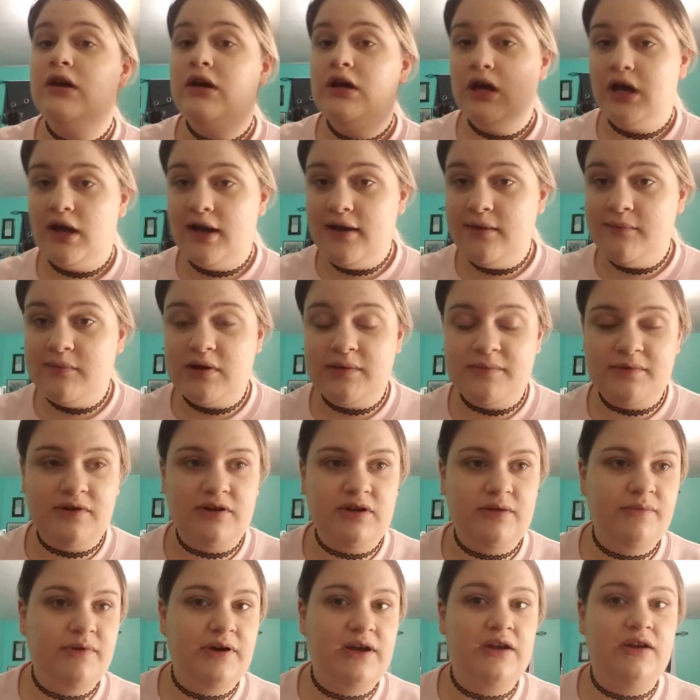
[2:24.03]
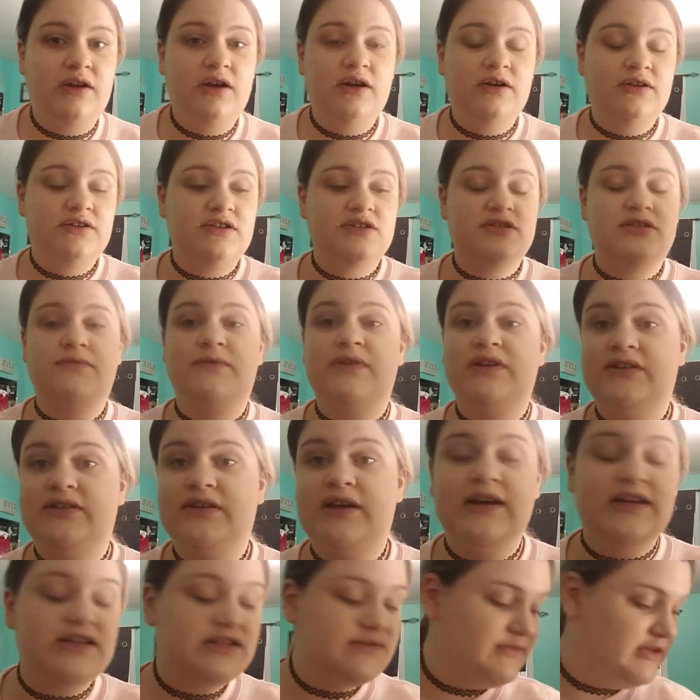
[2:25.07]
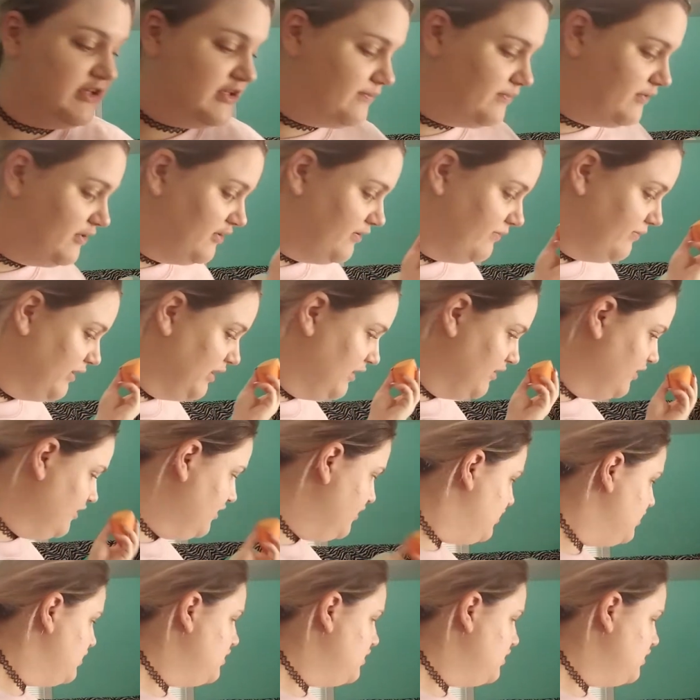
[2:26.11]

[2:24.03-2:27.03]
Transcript: on my beauty blender. It's just a Real Technique beauty blender.